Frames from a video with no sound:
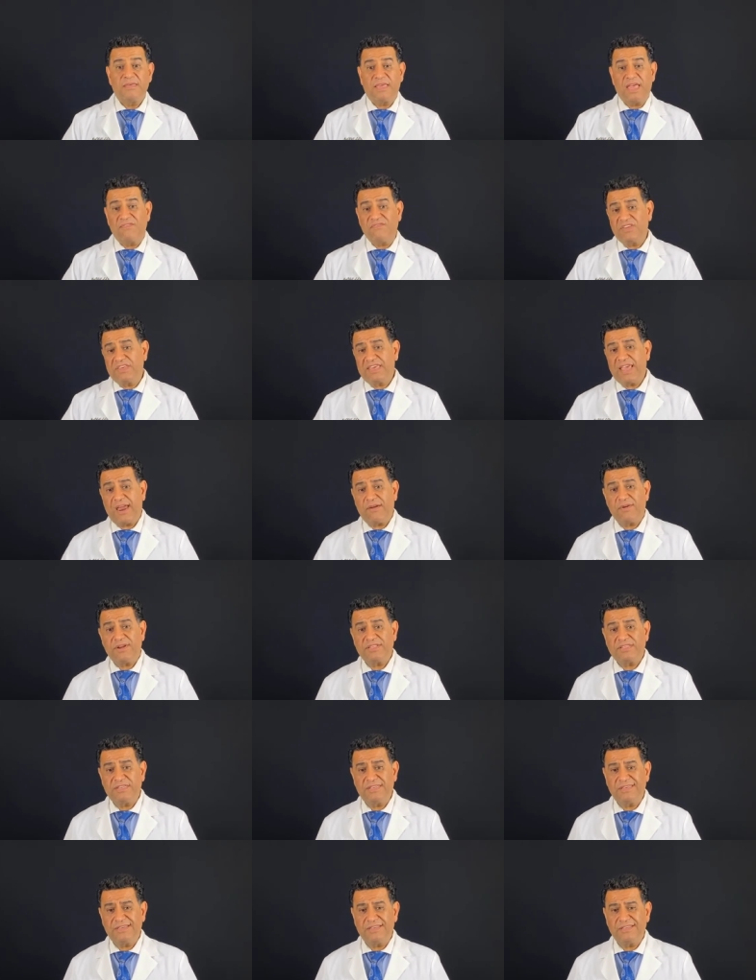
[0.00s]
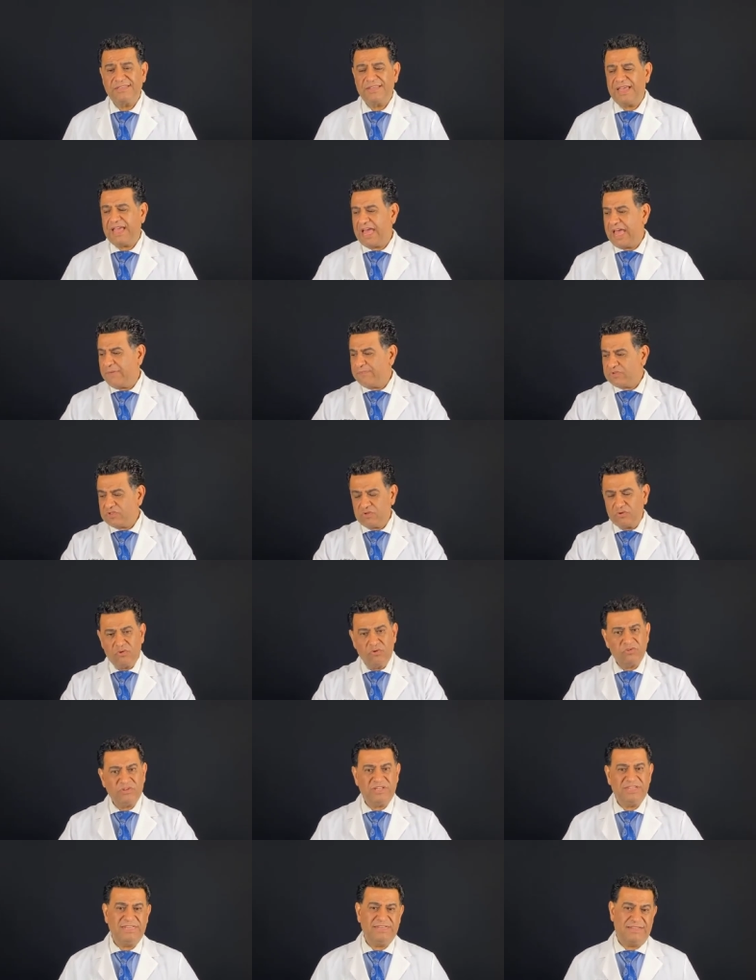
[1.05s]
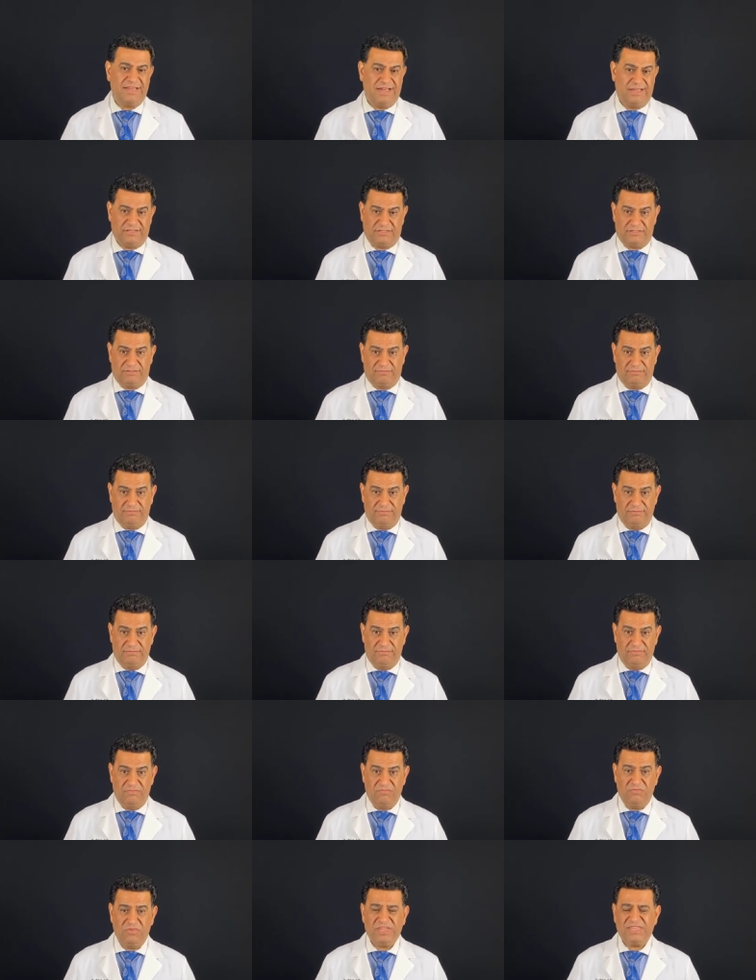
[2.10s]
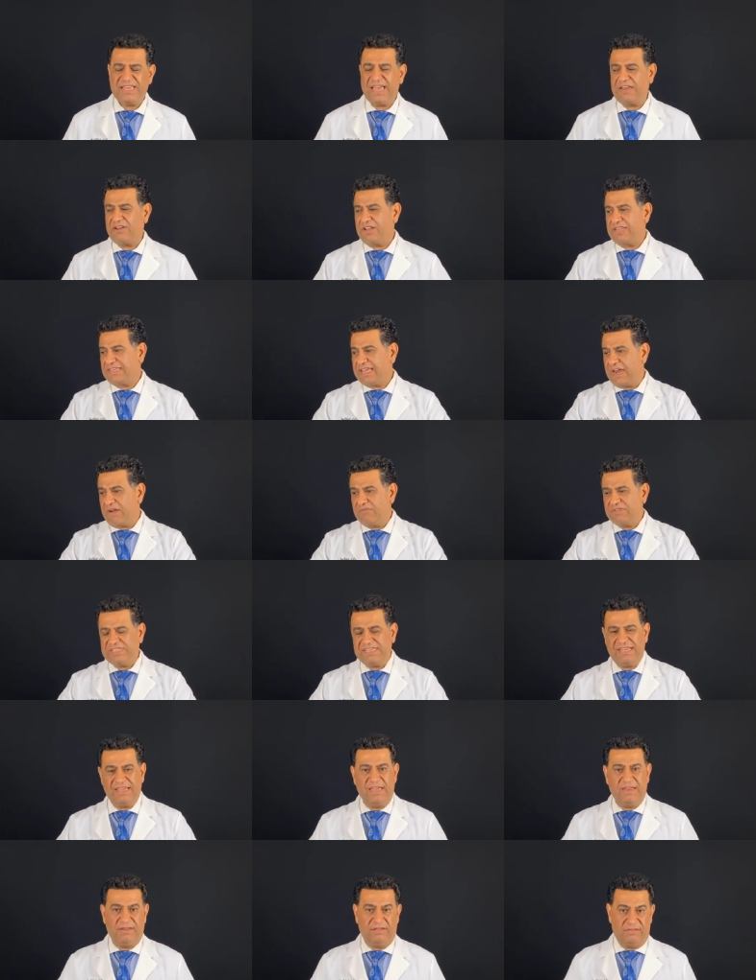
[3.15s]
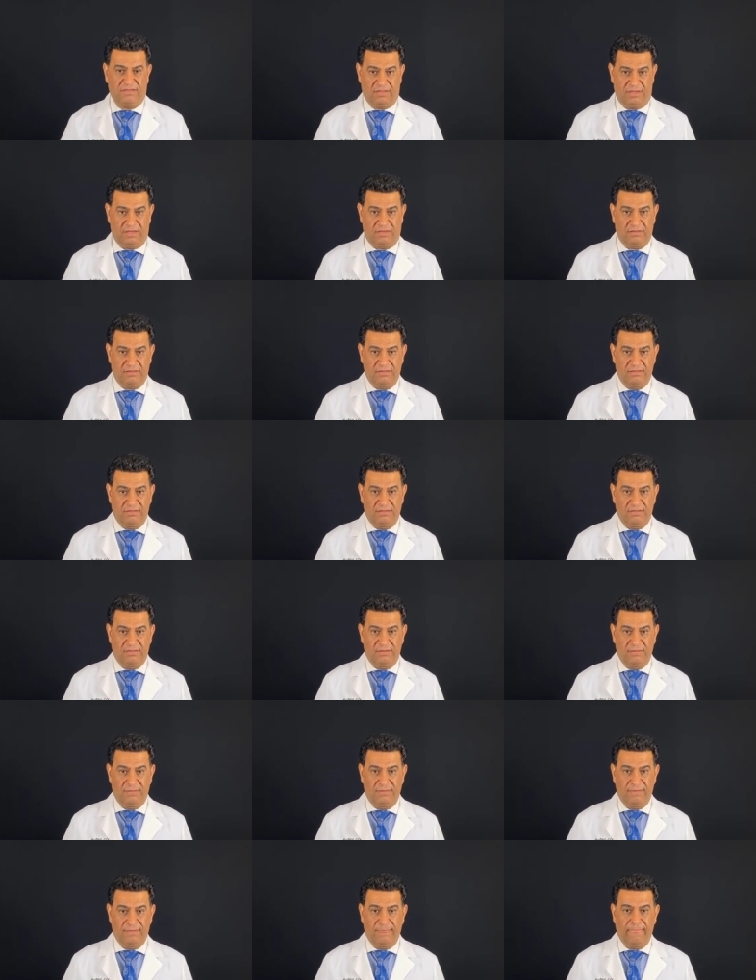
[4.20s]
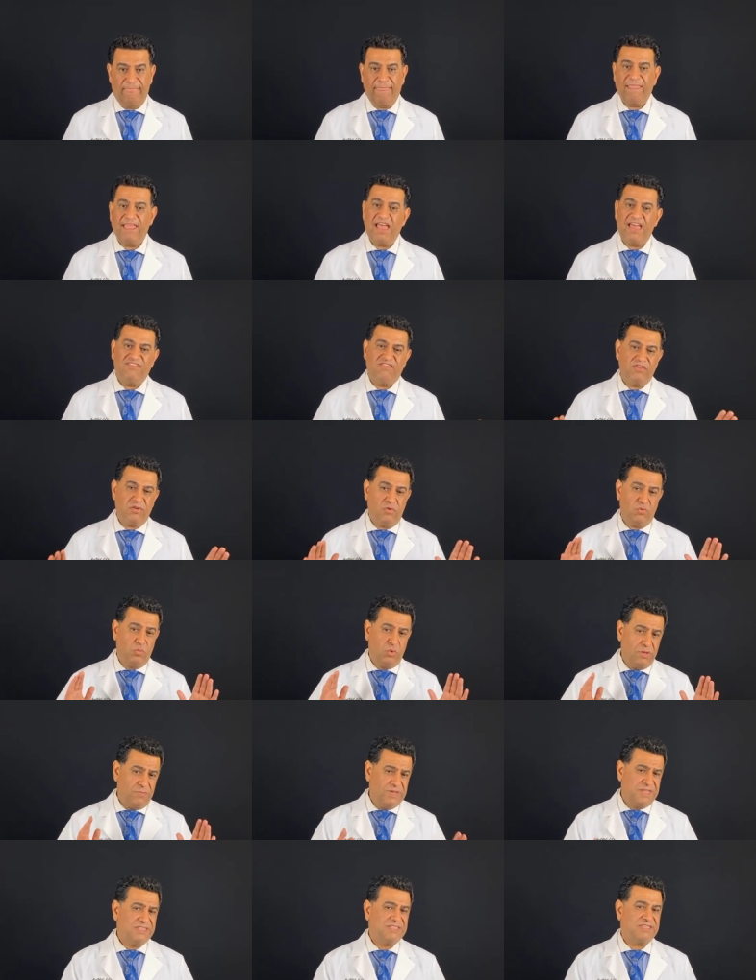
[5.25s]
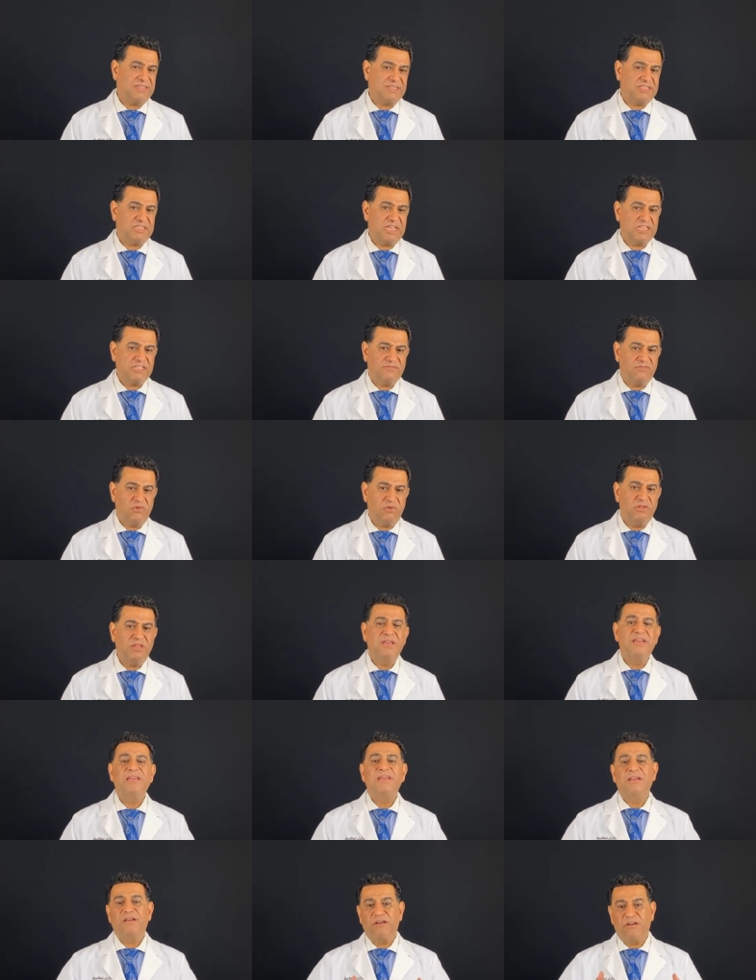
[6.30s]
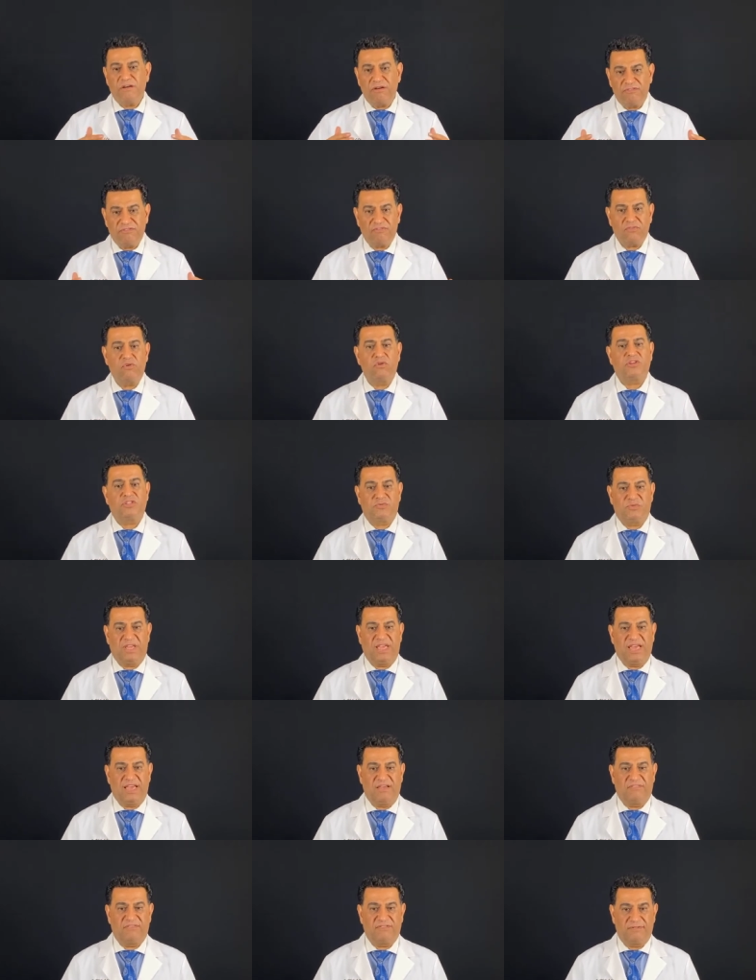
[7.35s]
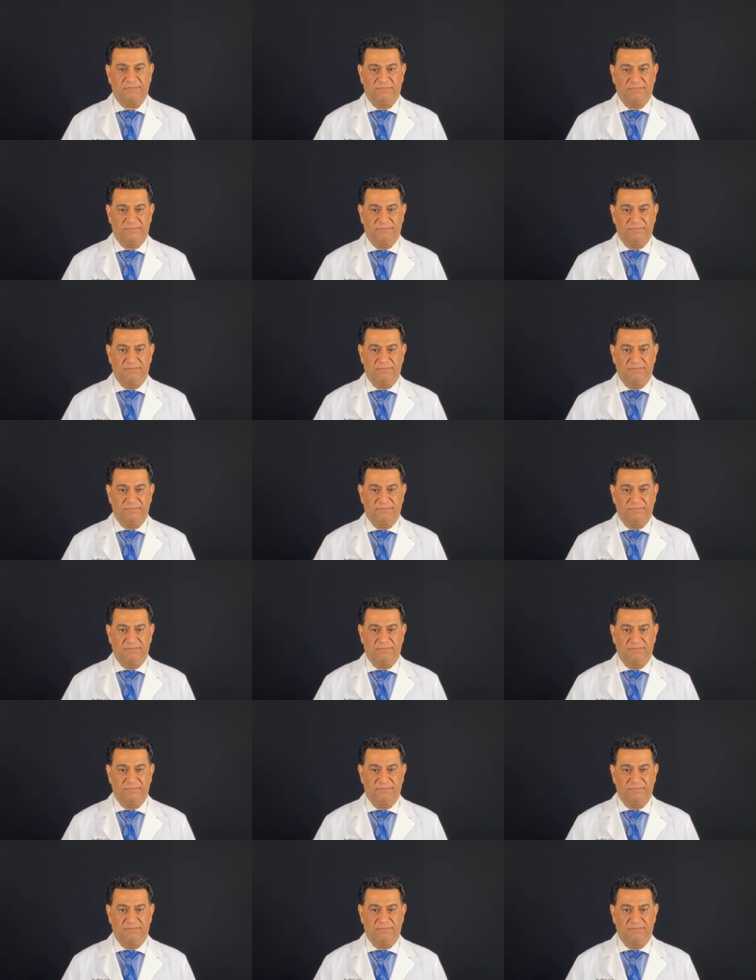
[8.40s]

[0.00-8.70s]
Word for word: Can we guarantee it? Absolutely not. We cannot guarantee anything. Have we been successful? Of course we have.